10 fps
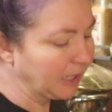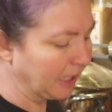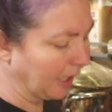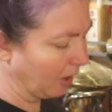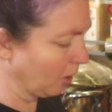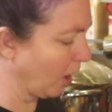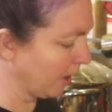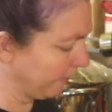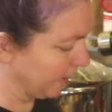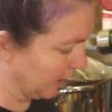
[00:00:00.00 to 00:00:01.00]
yeah, a
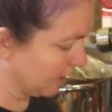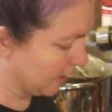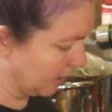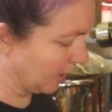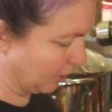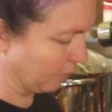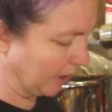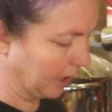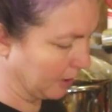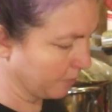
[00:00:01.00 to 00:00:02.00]
lot of this
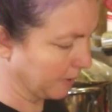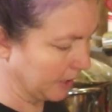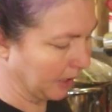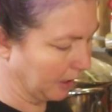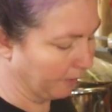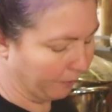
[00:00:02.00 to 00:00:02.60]
ingredients was in the